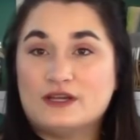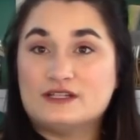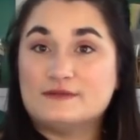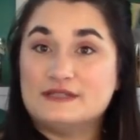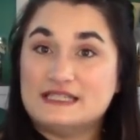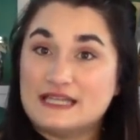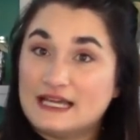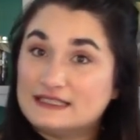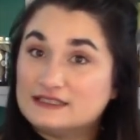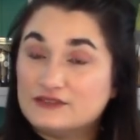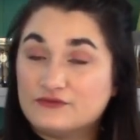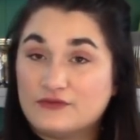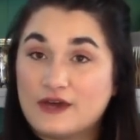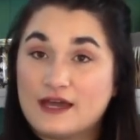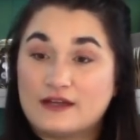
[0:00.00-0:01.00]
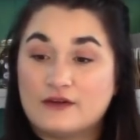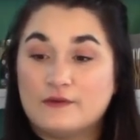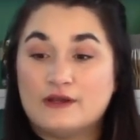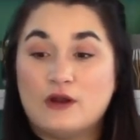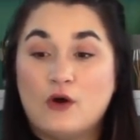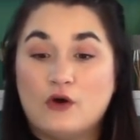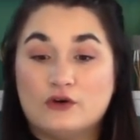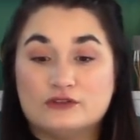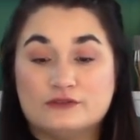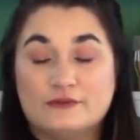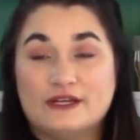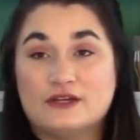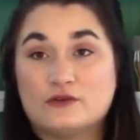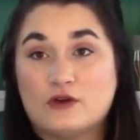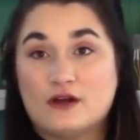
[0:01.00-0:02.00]
it to be nice and flat going all the
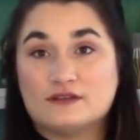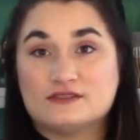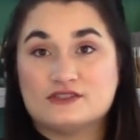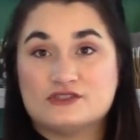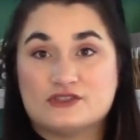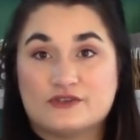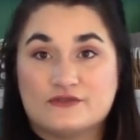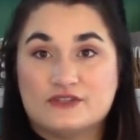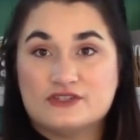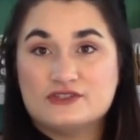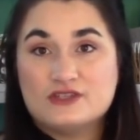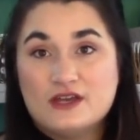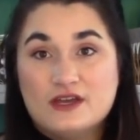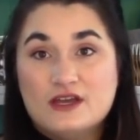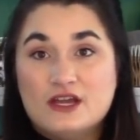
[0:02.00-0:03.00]
way across the surface.